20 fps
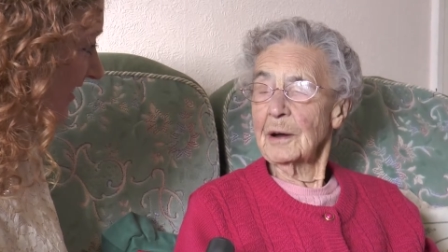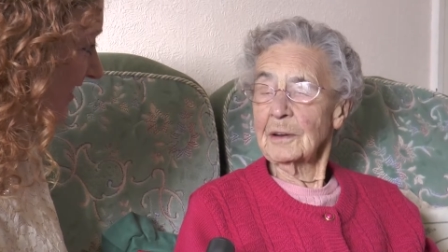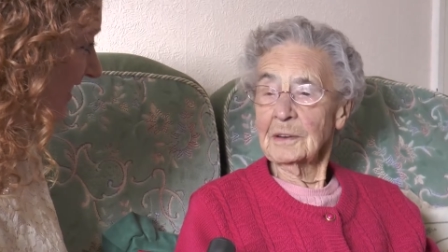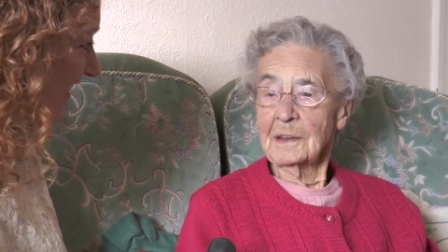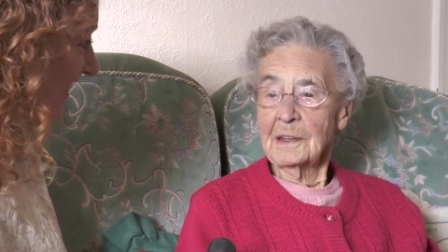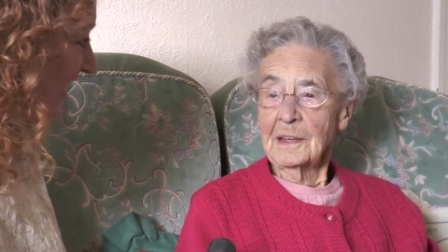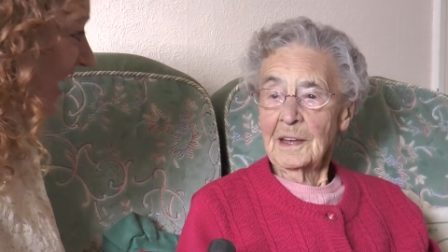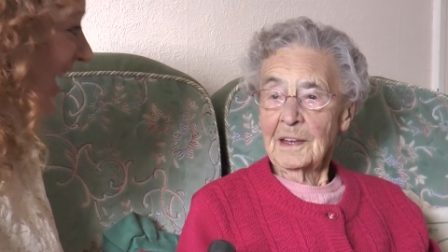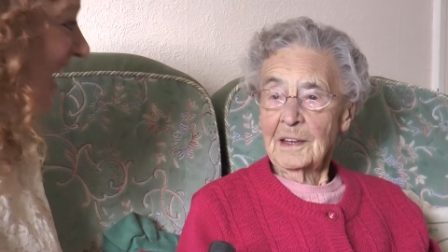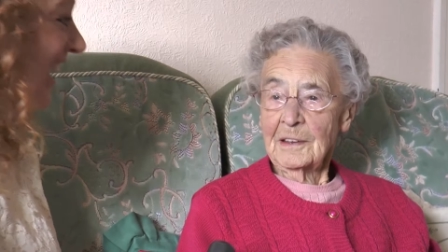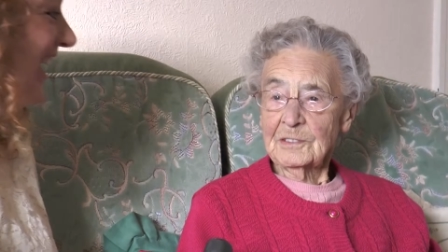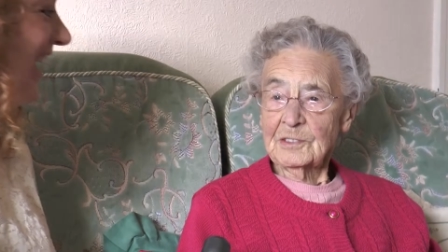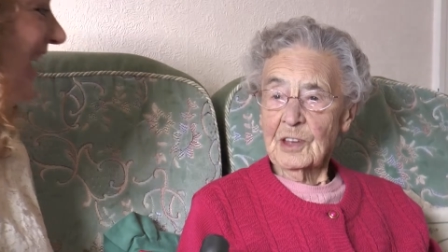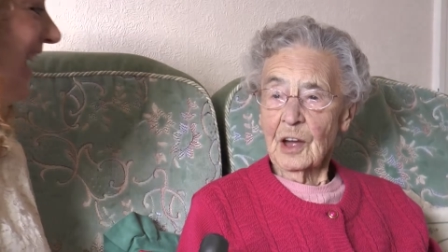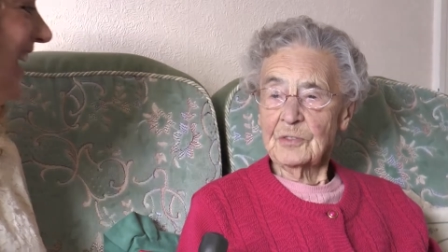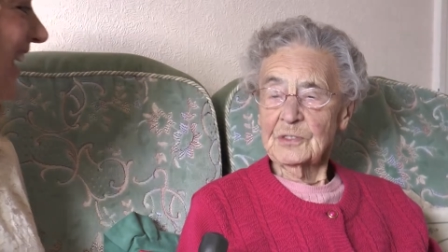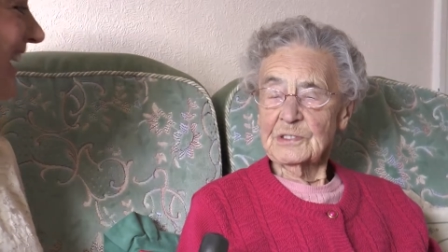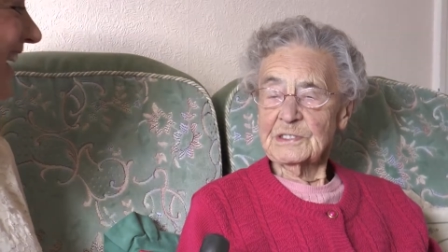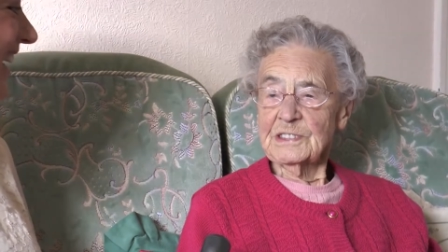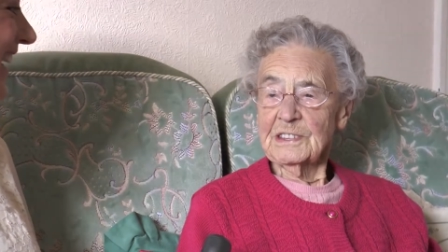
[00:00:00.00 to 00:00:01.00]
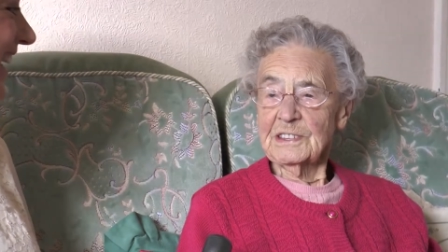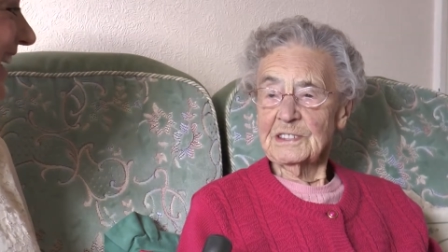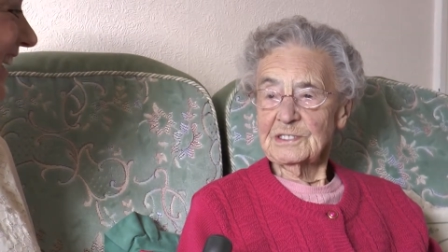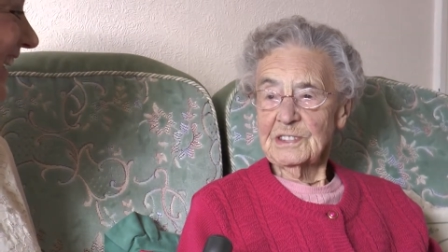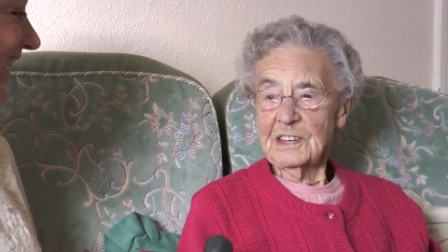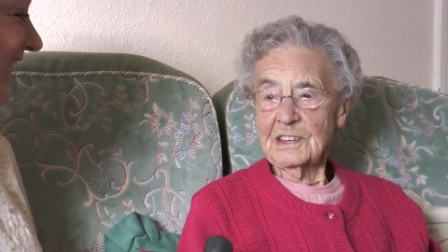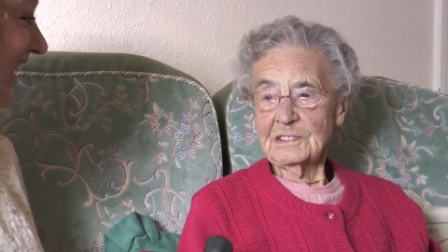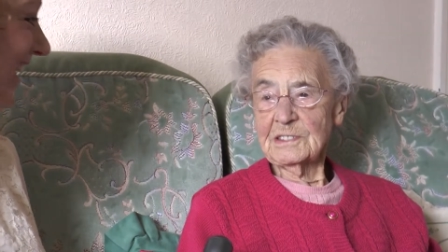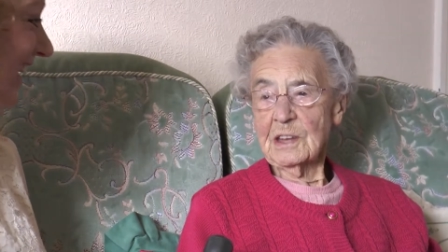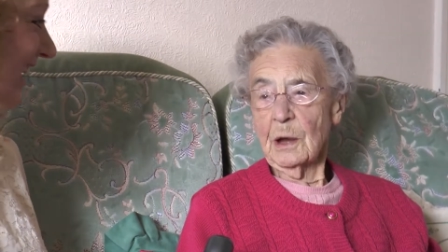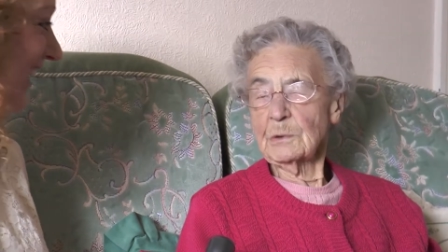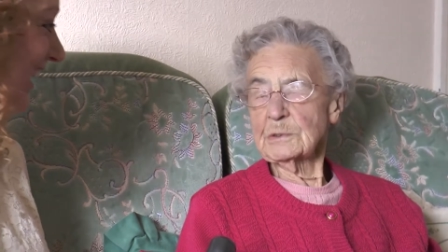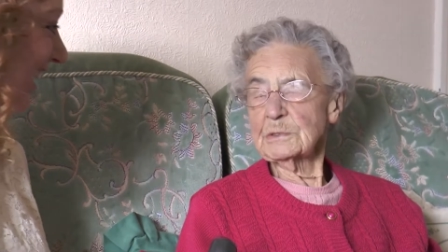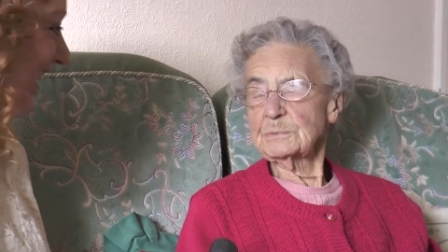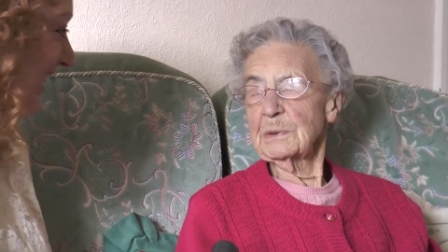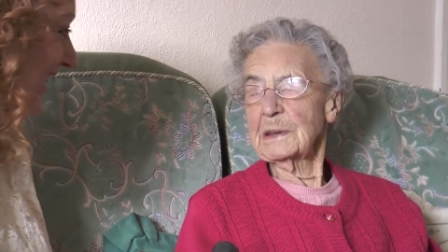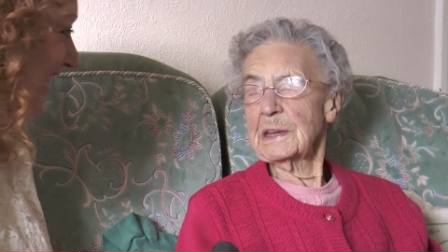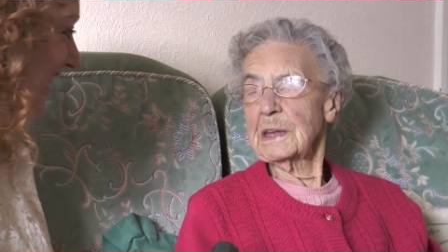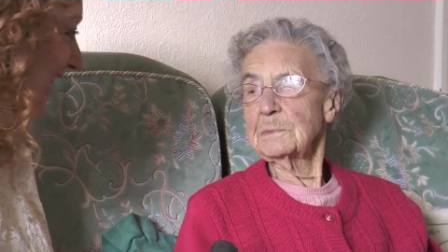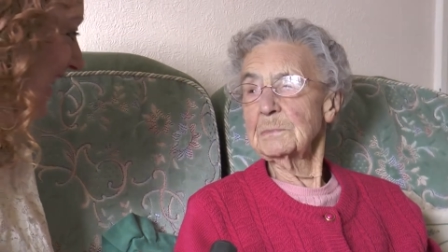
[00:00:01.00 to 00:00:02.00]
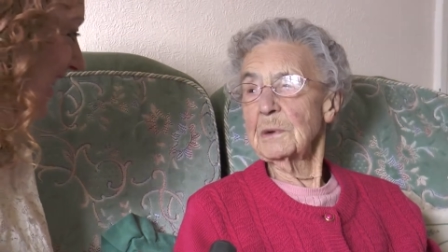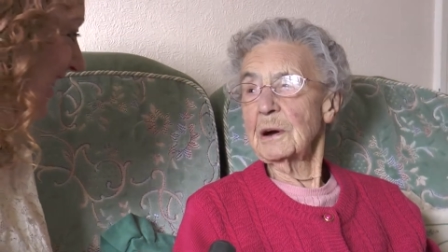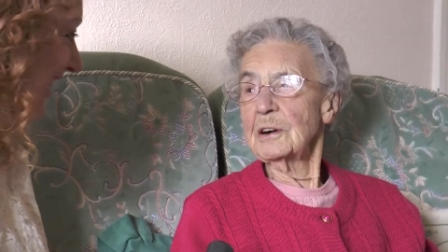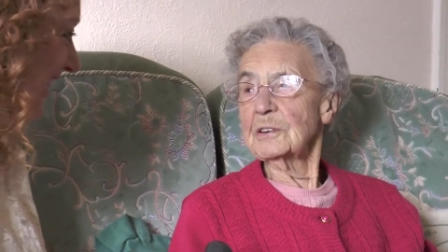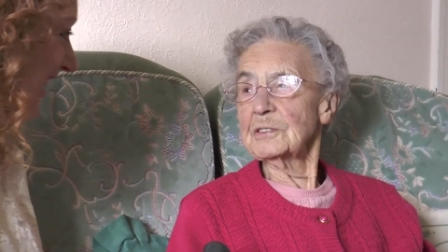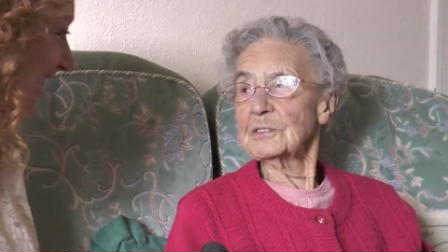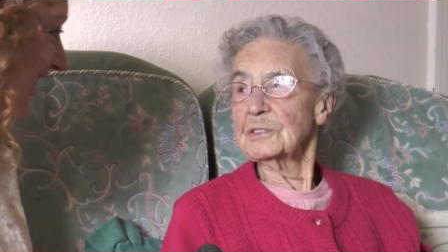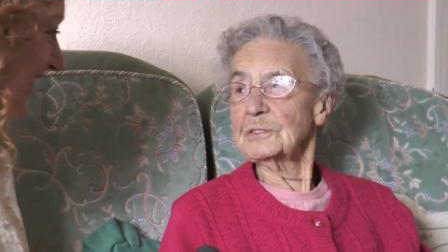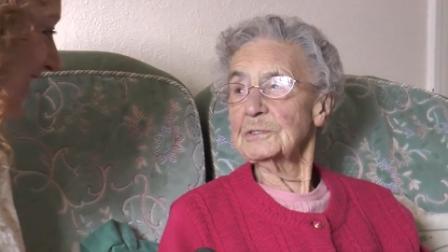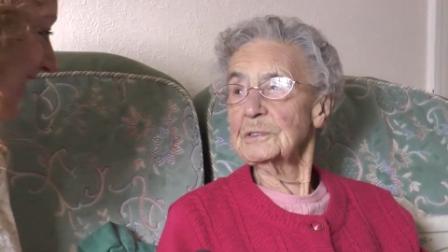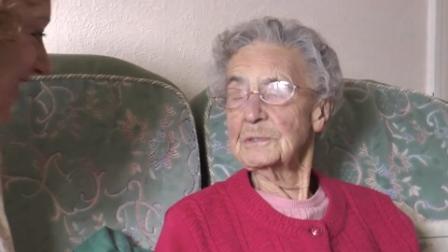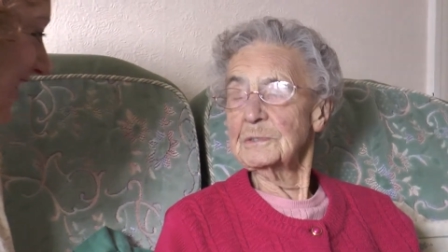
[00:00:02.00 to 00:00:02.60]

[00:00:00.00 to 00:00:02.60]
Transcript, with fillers: on. So for six years I was Mickey Marshall,